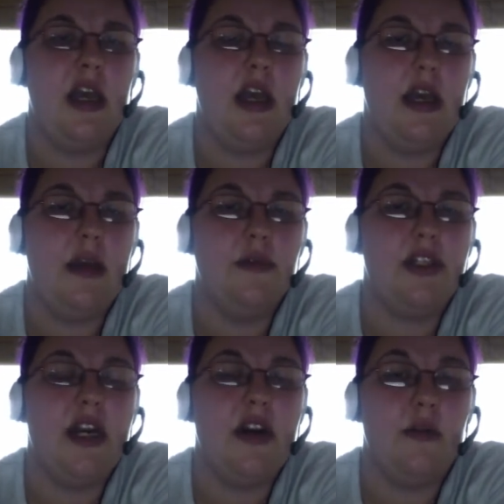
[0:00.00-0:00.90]
and it was
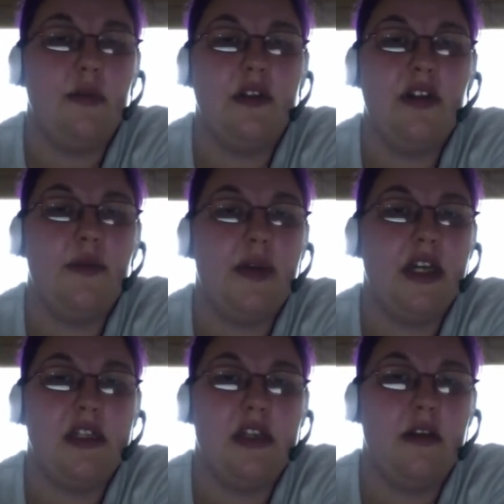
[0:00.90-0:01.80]
terrible, too,
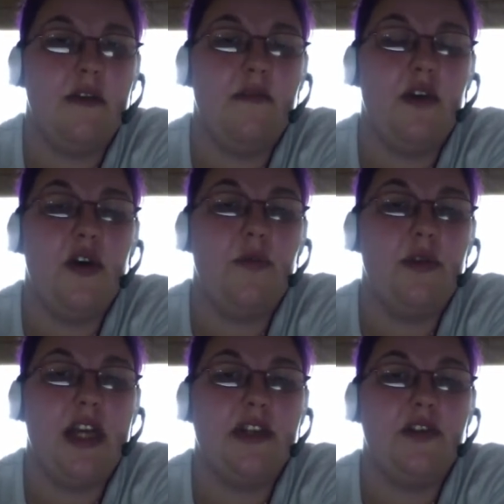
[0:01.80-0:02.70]
because it, the vote was
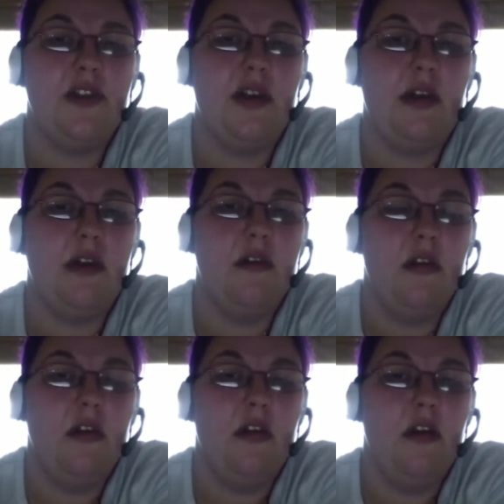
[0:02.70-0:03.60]
actually
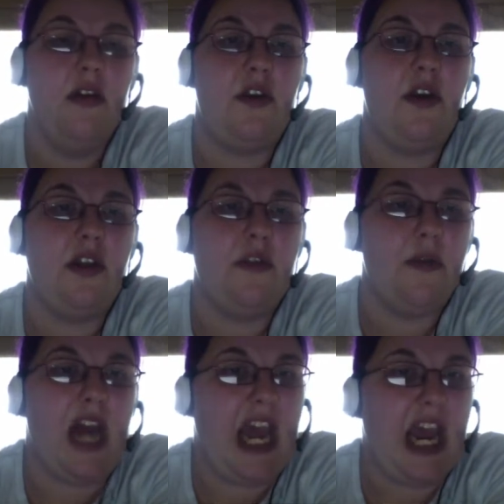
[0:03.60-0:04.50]
thirty-three
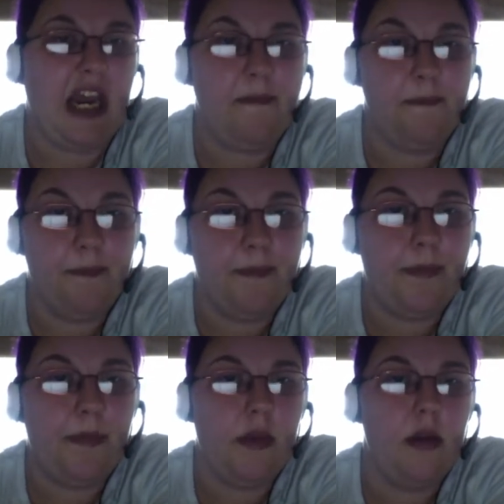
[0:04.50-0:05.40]
to eight.
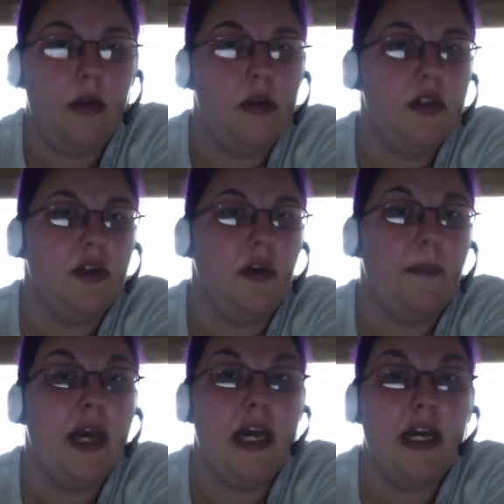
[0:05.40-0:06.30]
So it
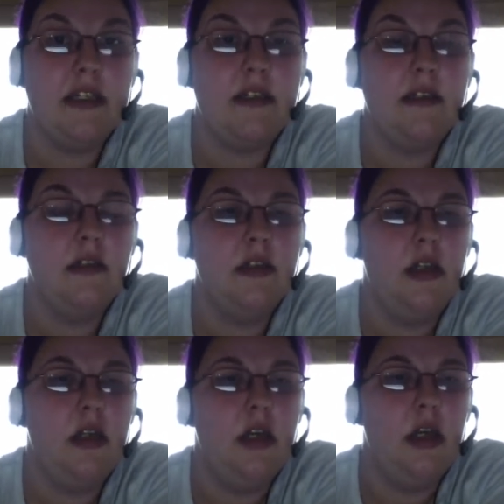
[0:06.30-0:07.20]
passed.
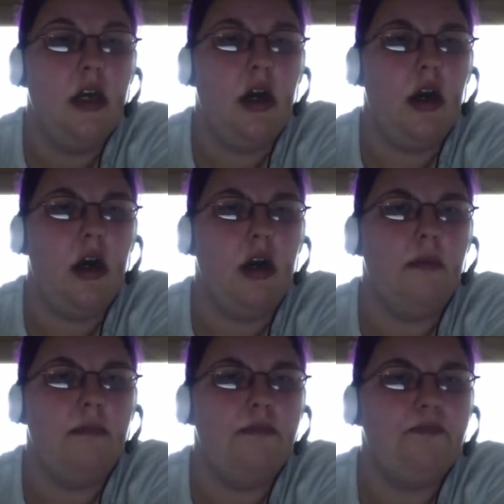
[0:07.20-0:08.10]
Um...